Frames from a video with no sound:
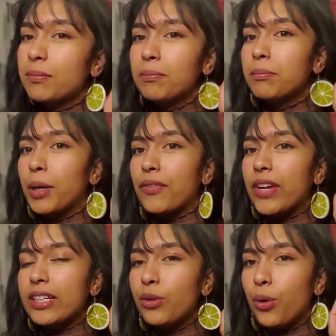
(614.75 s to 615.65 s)

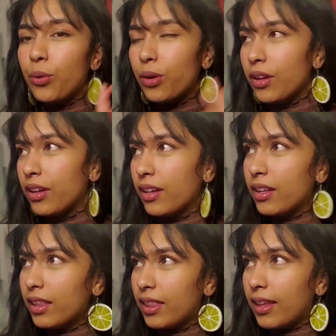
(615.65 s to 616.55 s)
perfecto,
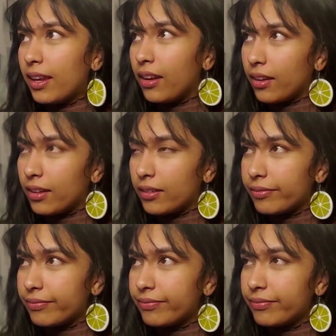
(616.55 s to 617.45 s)
then
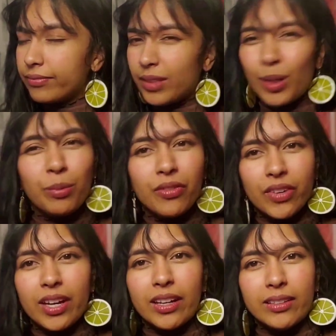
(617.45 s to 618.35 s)
you'll be
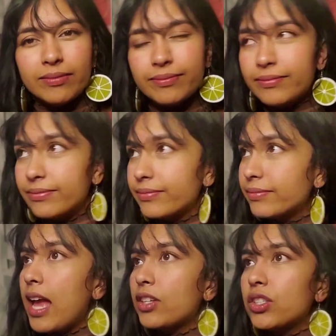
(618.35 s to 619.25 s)
fine. Take
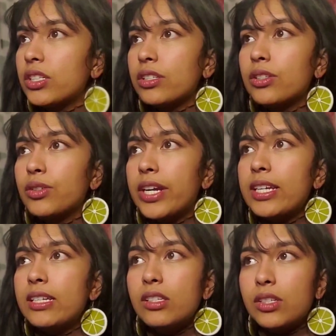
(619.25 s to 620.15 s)
action.
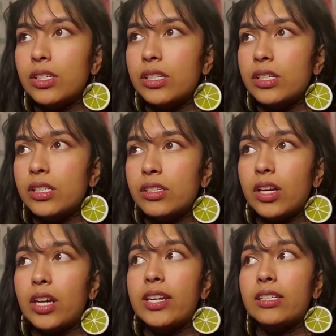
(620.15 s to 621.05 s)
Great is good,
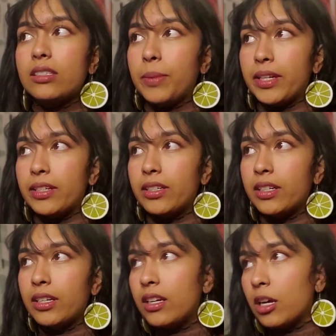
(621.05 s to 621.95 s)
done is better.
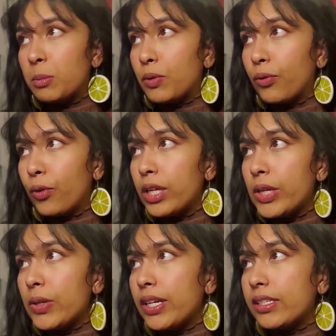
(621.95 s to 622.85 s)
A
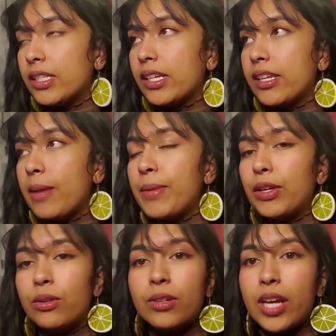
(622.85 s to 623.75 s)
portfolio is a
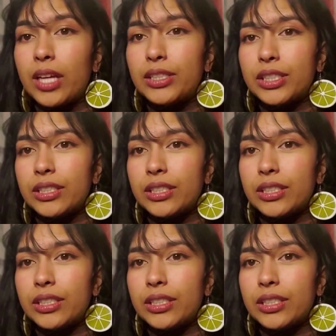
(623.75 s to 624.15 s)
dynamic creation.